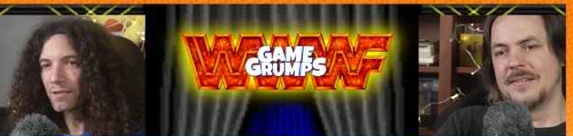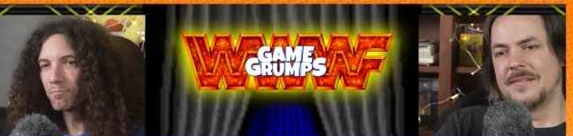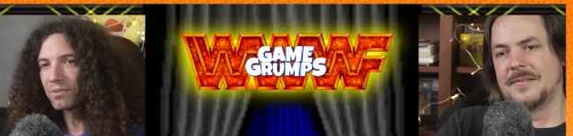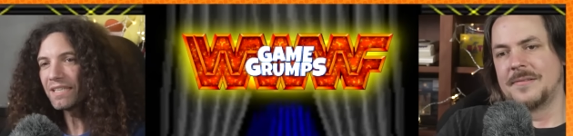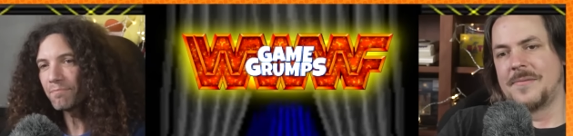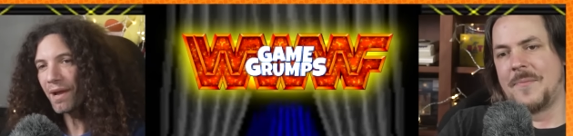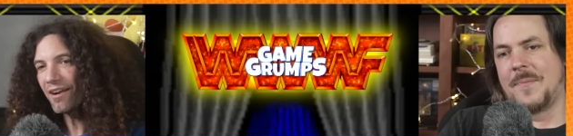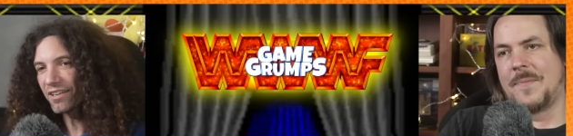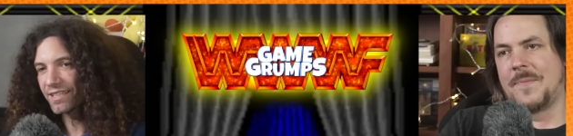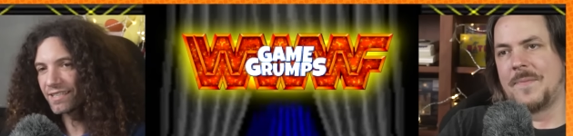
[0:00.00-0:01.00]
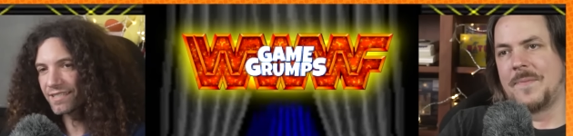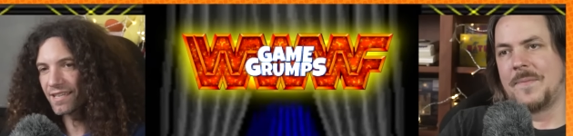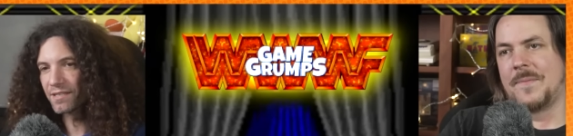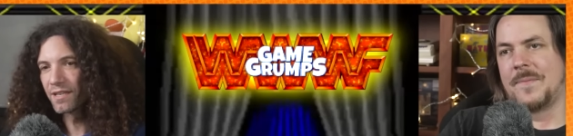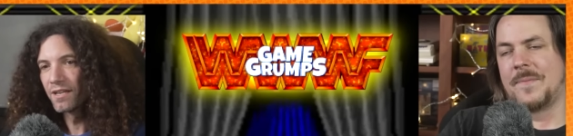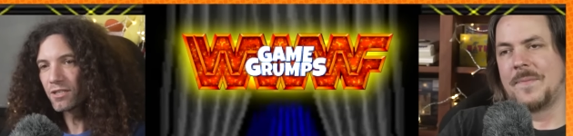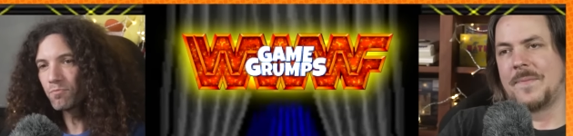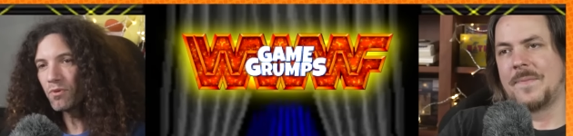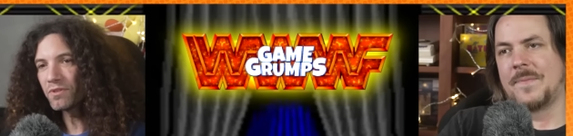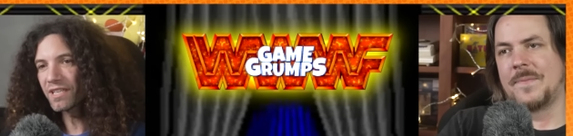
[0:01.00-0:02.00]
Speaker 1: Complete Parakeet says
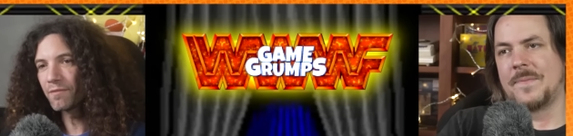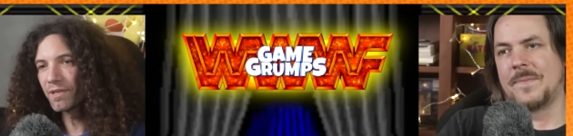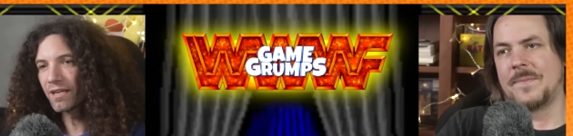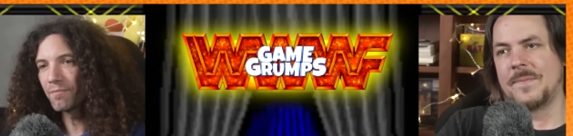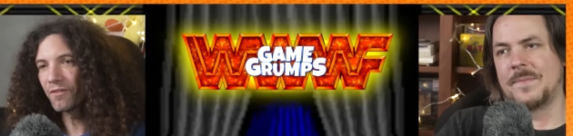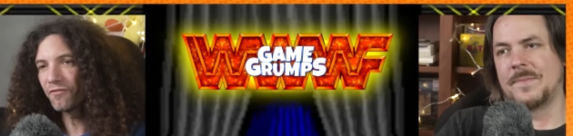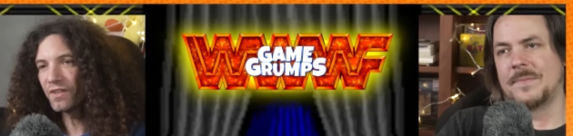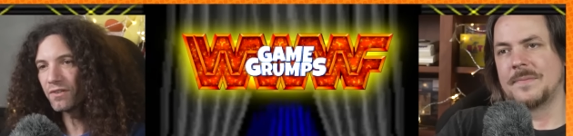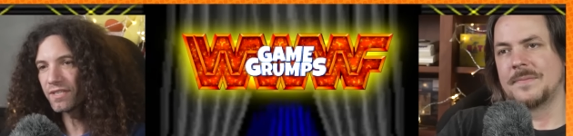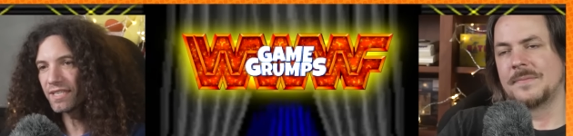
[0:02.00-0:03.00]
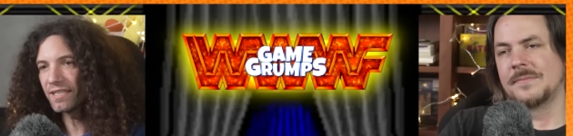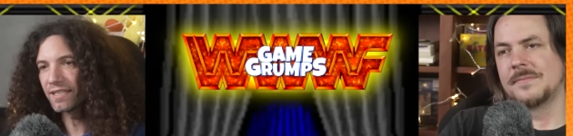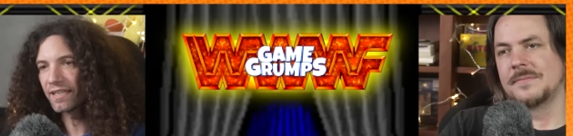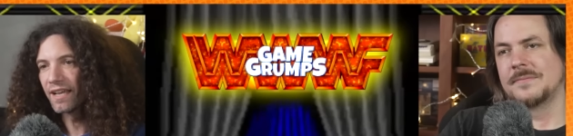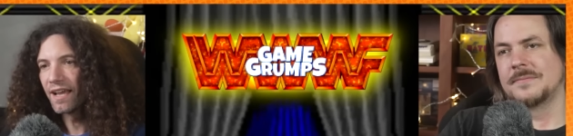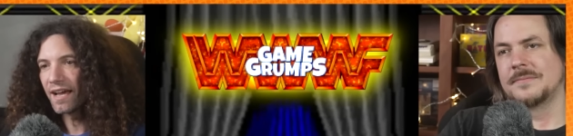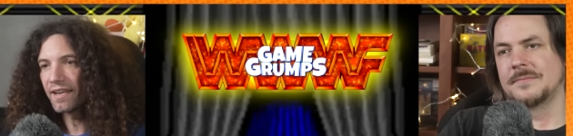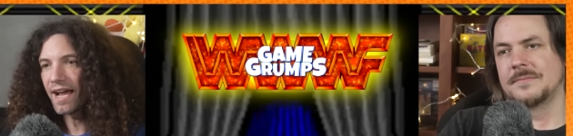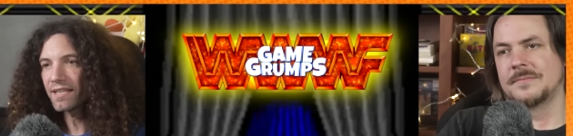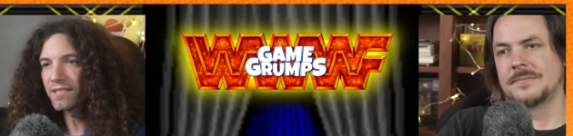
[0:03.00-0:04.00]
Spuunt can become the fierce deity
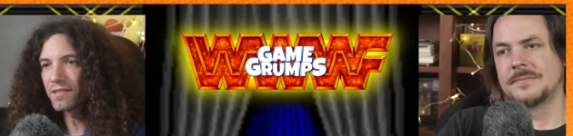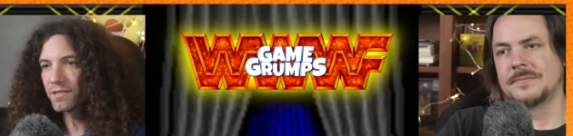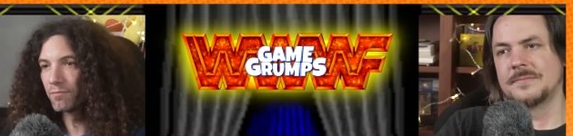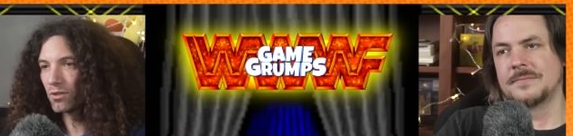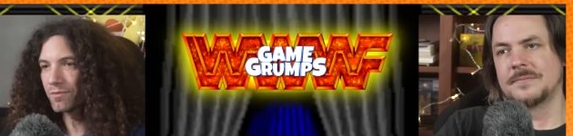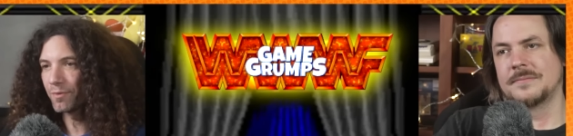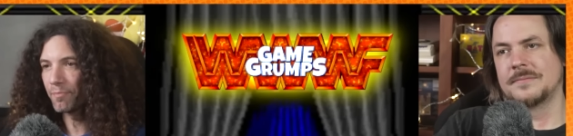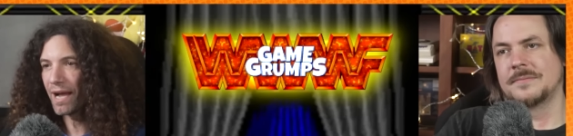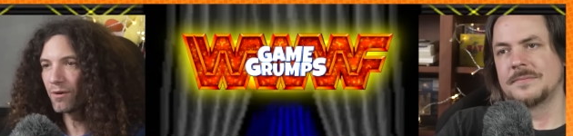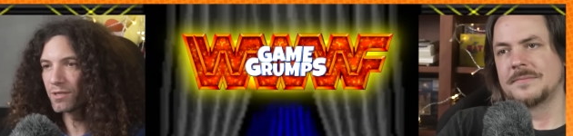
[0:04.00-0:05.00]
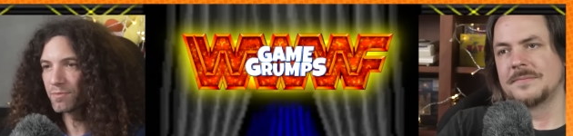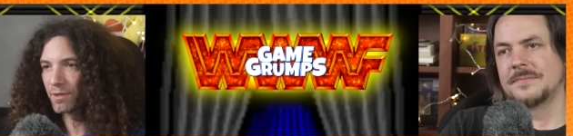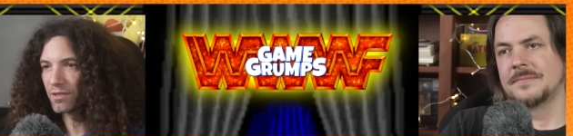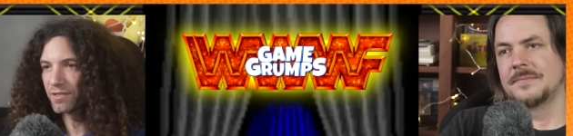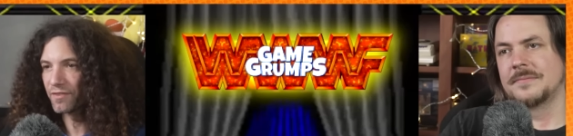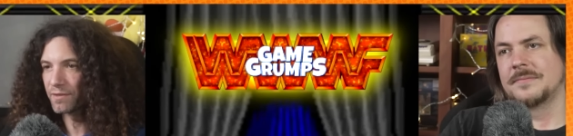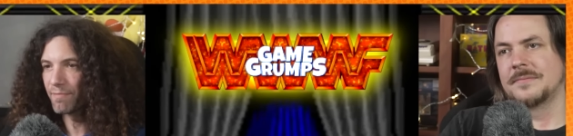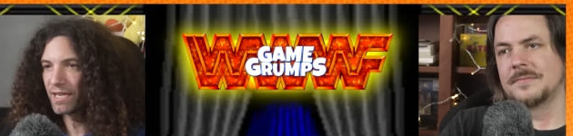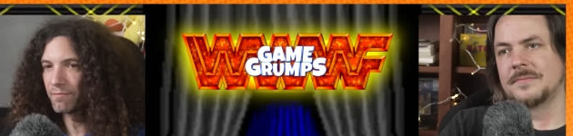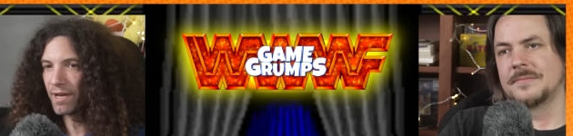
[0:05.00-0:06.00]
and access to multiple powers because of his
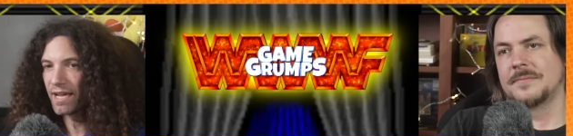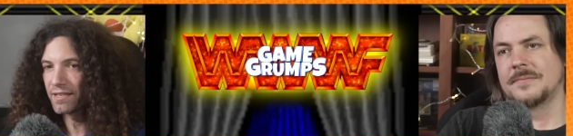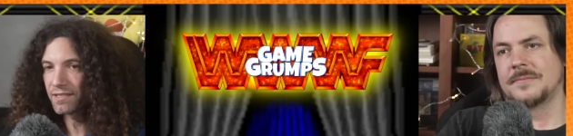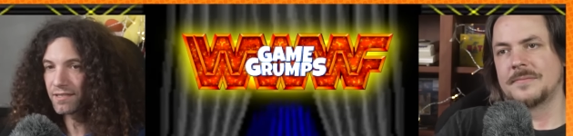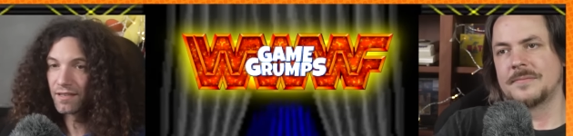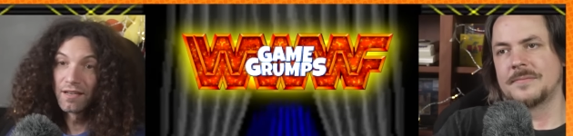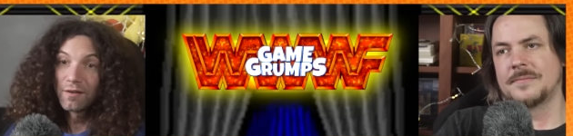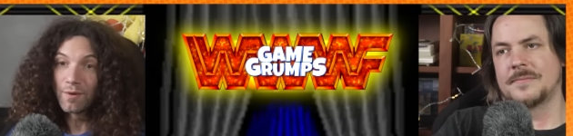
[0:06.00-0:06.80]
many masks.